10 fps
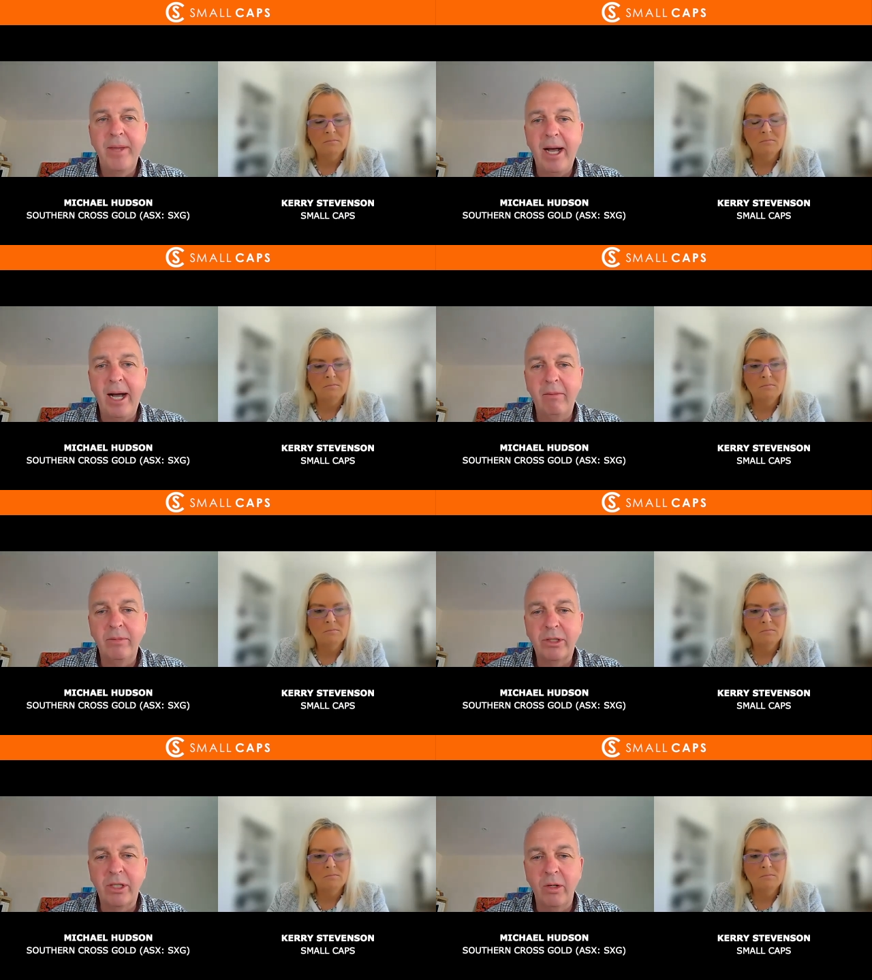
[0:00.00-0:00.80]

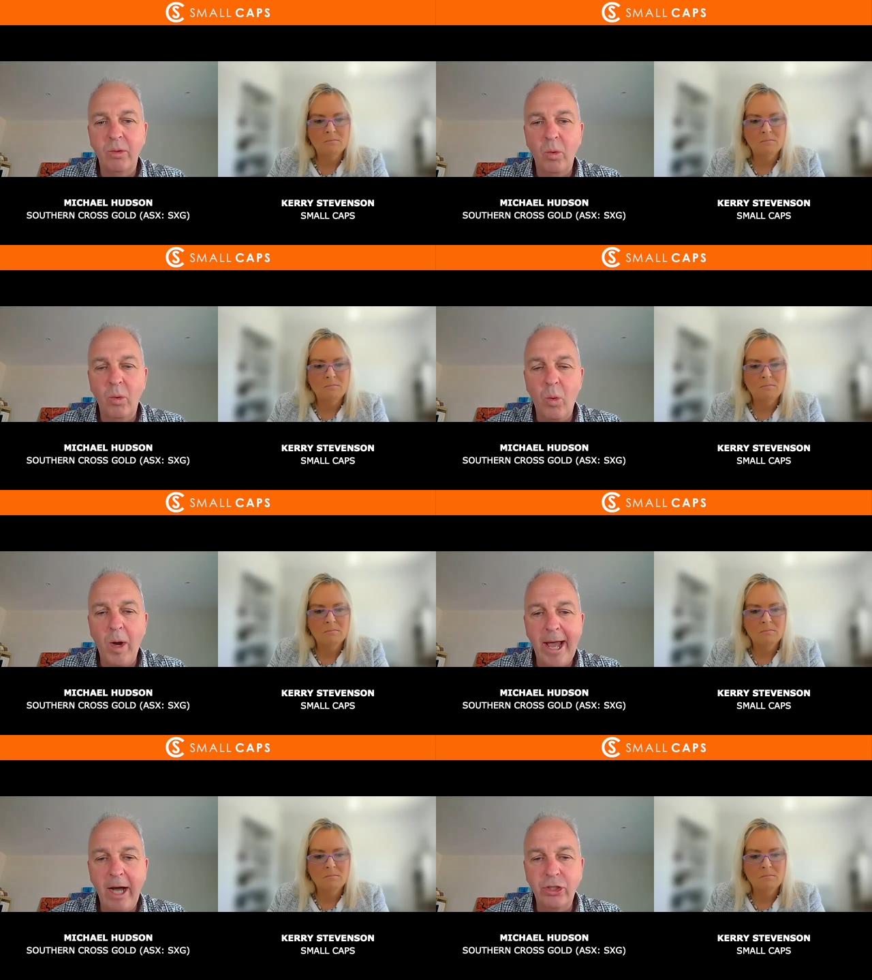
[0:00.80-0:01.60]
Speaker 1: um, so
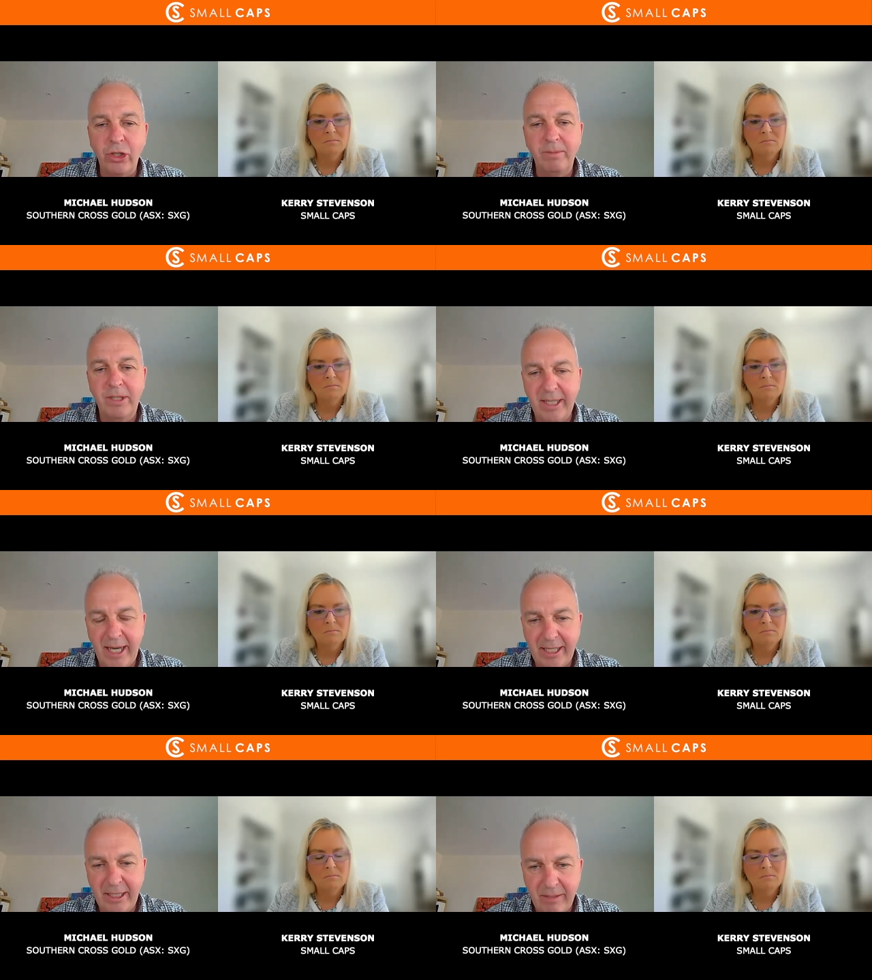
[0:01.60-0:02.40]
our job
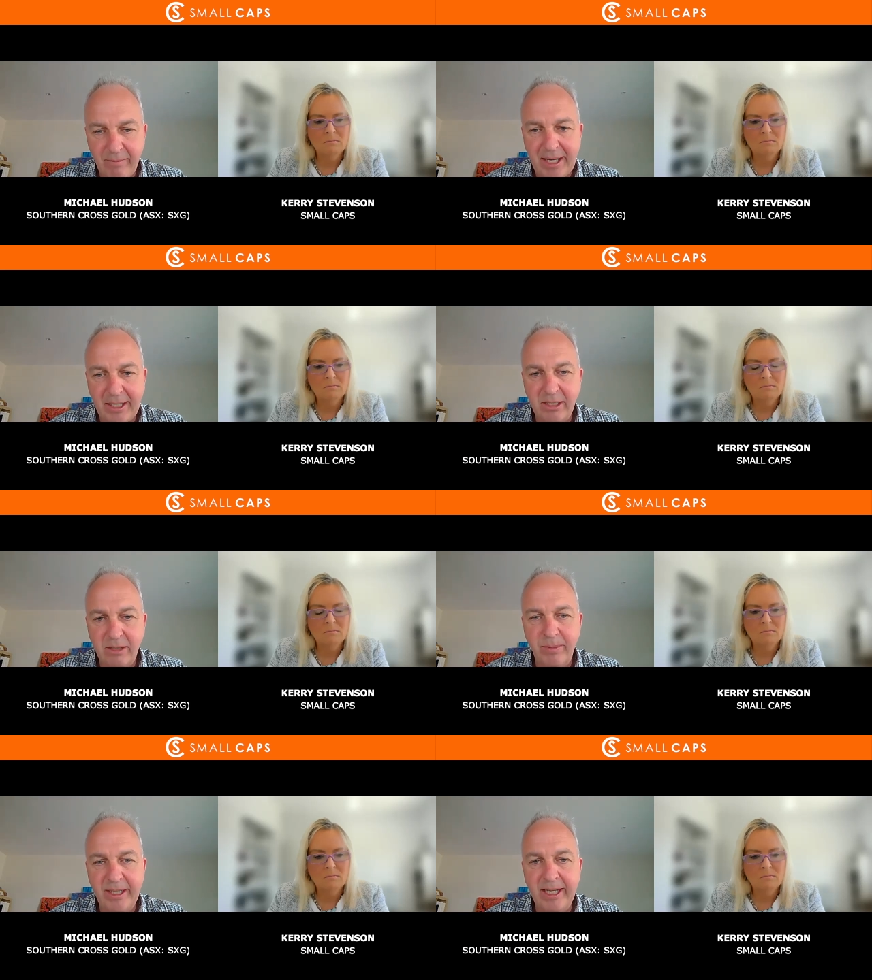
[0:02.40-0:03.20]
today is to make this
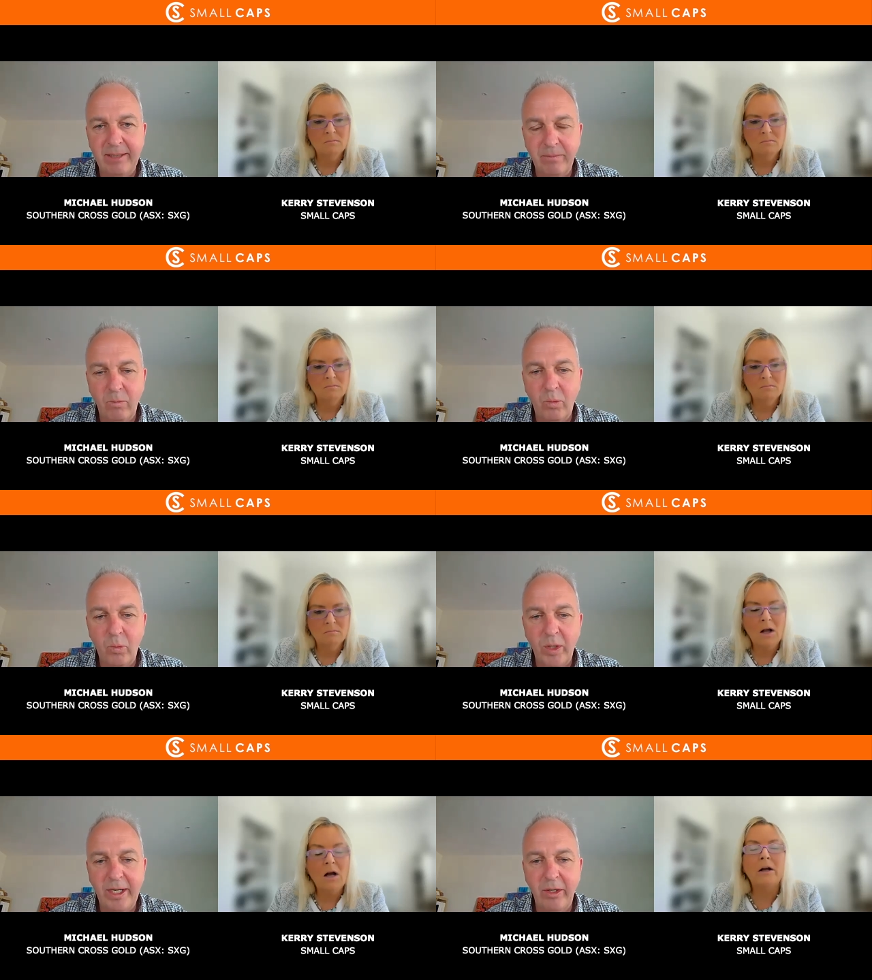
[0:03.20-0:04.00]
bigger
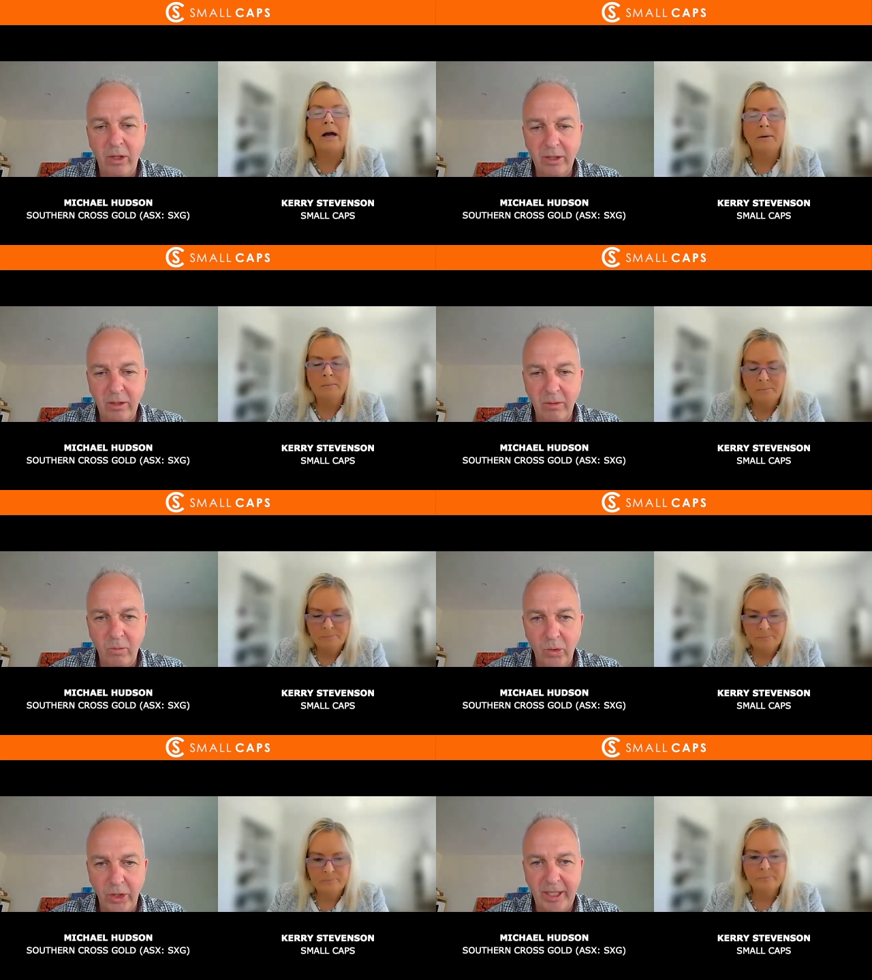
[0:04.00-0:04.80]
we're not
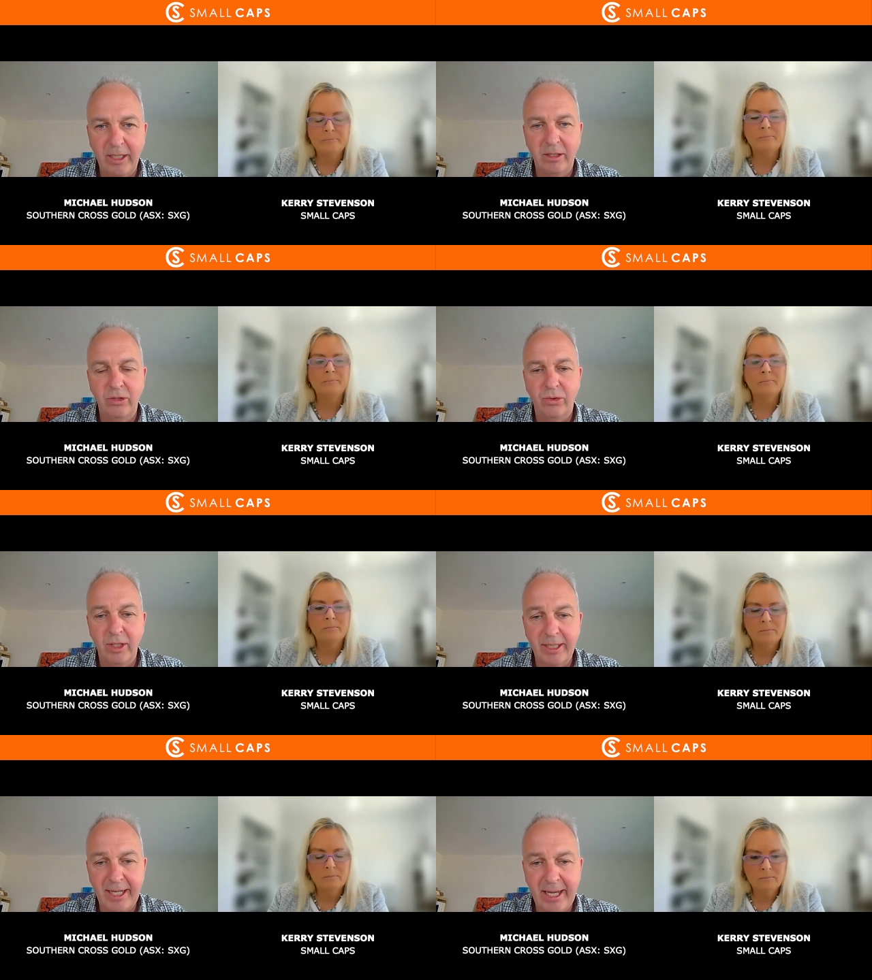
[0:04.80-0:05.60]
working to
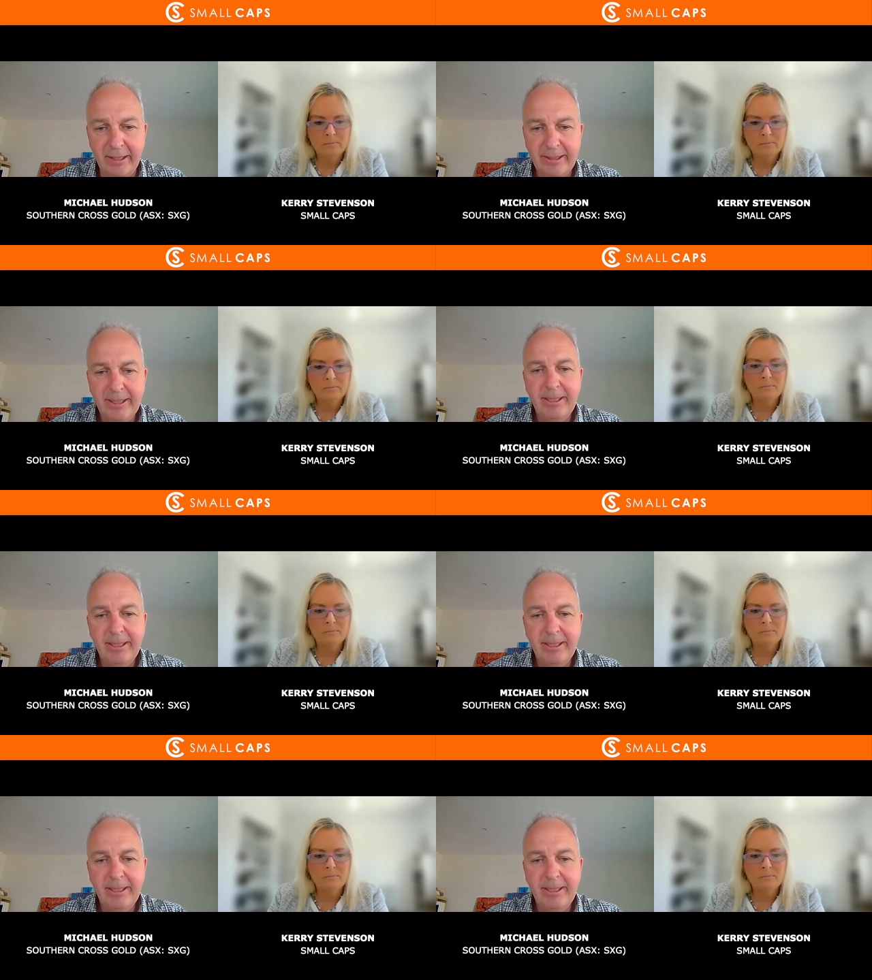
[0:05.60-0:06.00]
drill it out